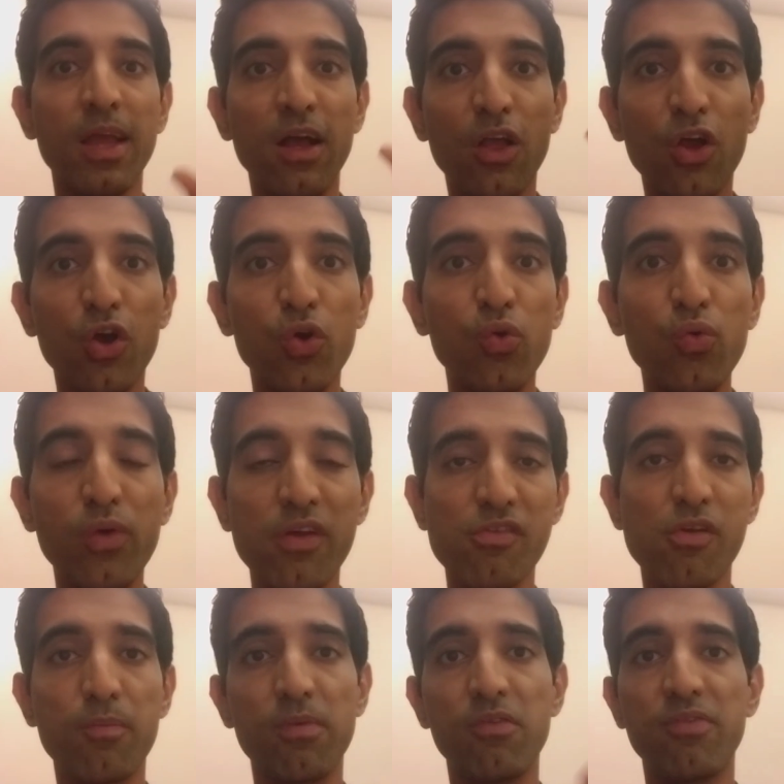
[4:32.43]
who is
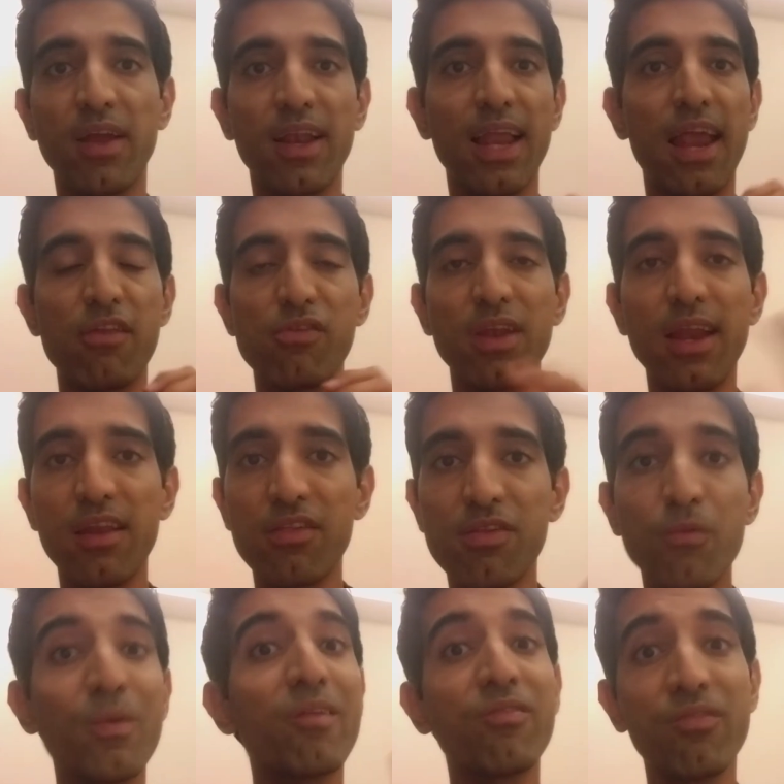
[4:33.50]
your perfect client. So let us say
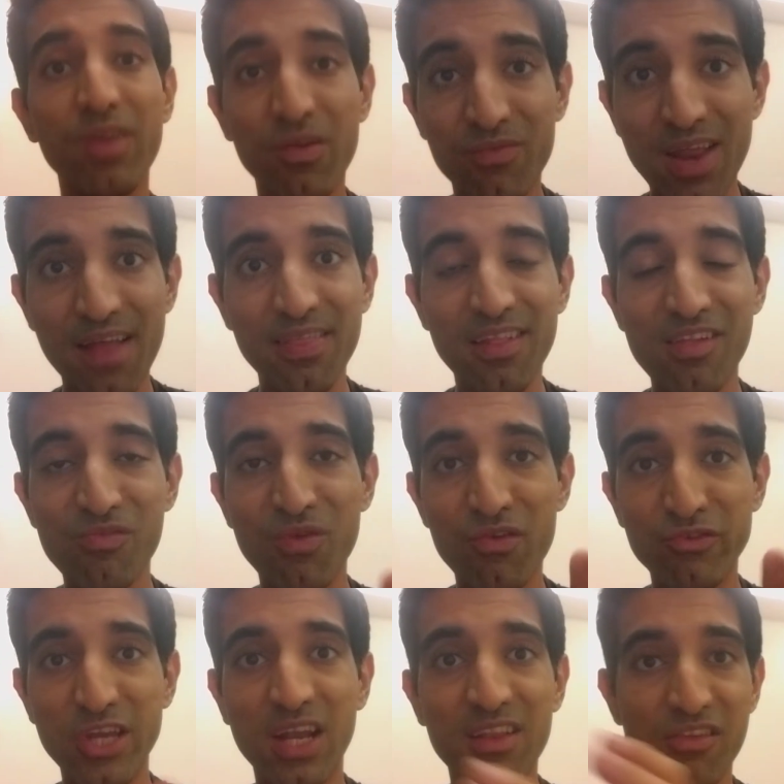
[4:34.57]
we've done this, we have
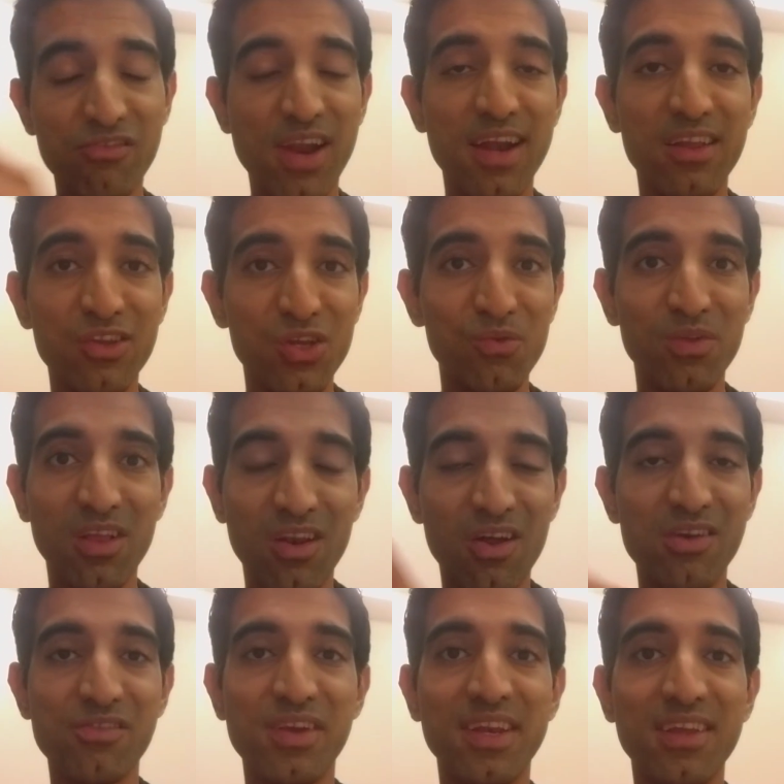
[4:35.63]
shared this strategy with a
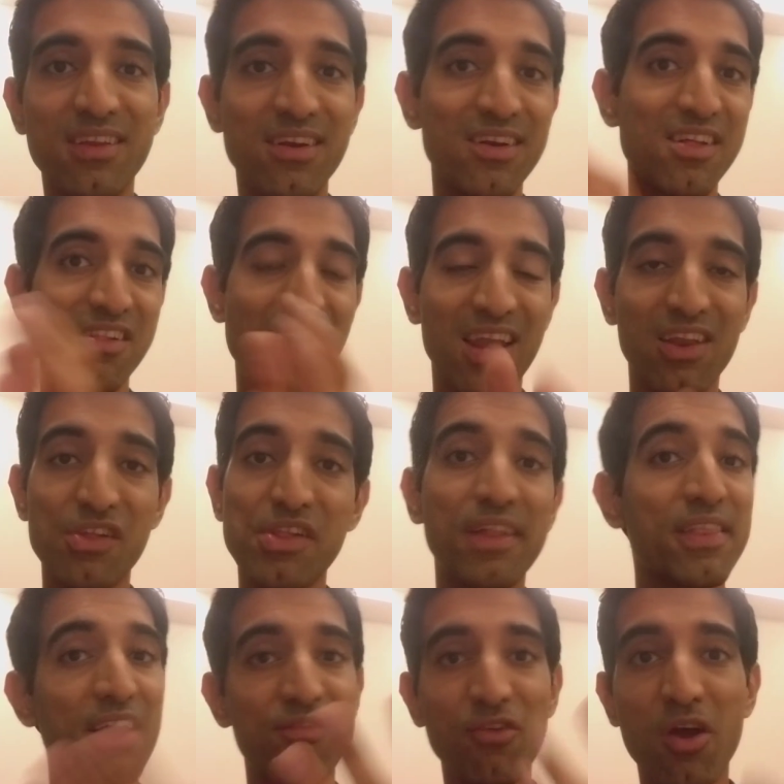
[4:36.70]
lot of interior designers
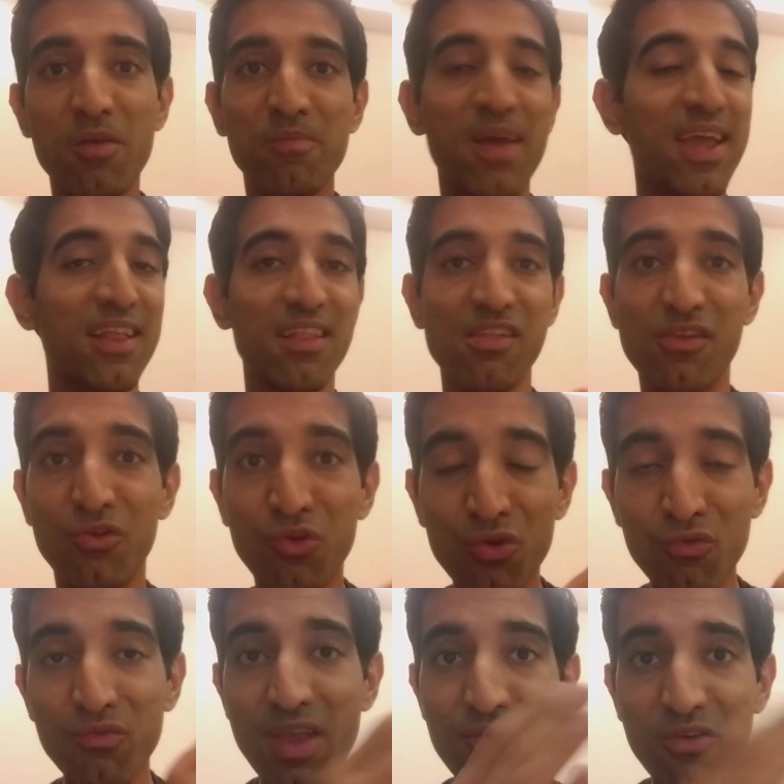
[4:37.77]
and they've got back and they said,
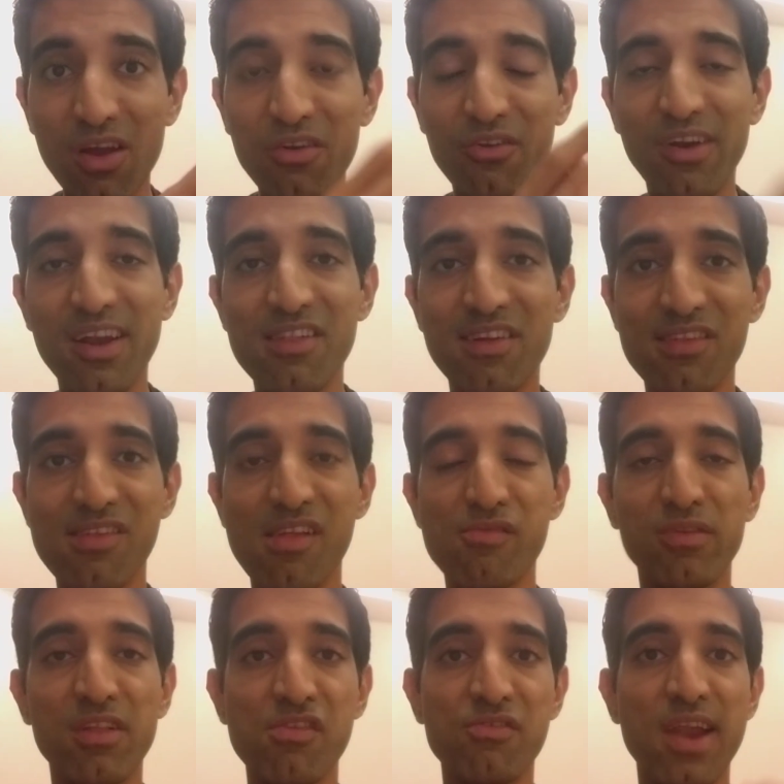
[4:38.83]
we have got great success
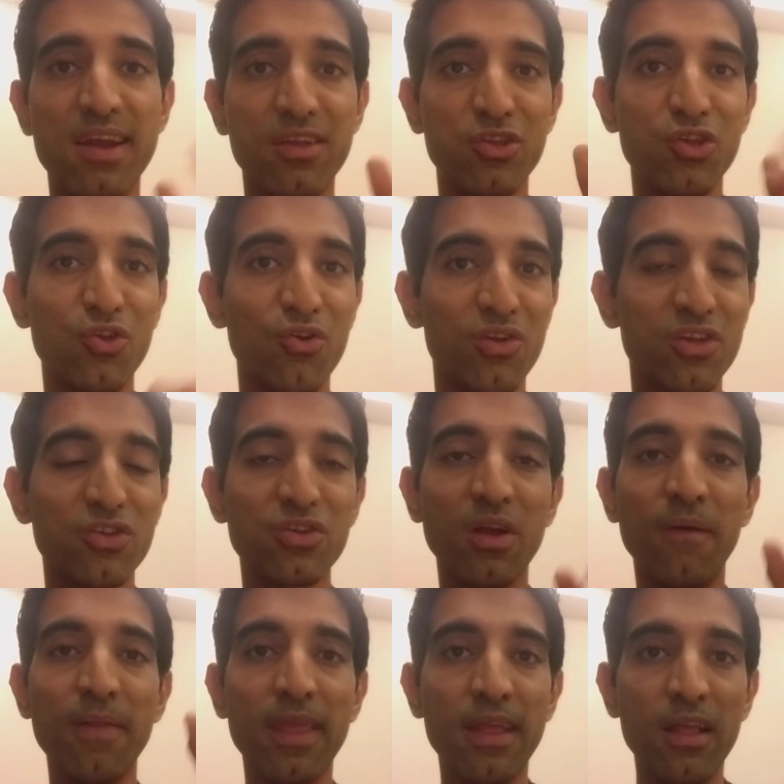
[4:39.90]
with this strategy, Yogesh.
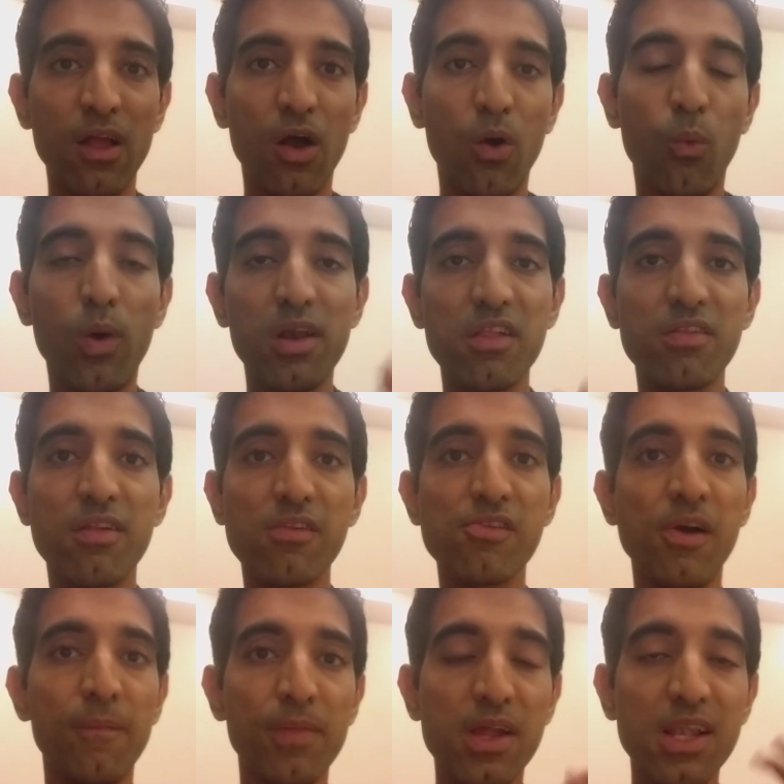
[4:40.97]
What is this?
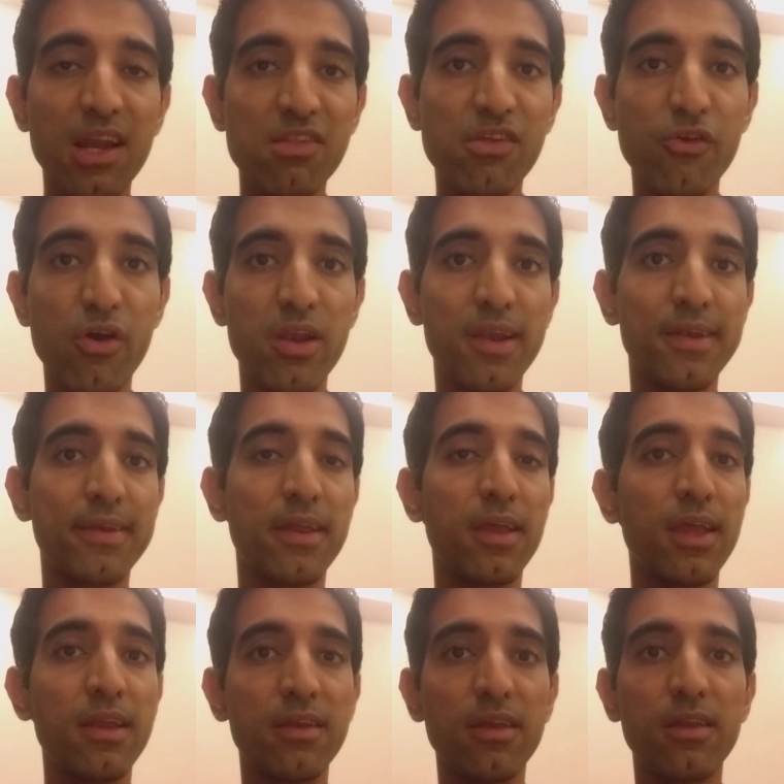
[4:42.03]
Let's say you are an
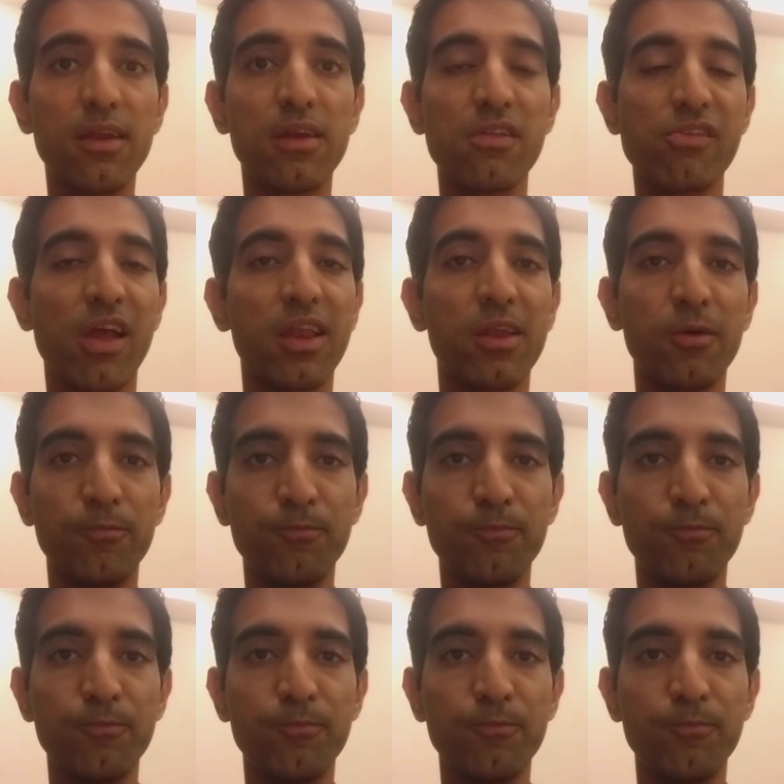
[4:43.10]
interior designer.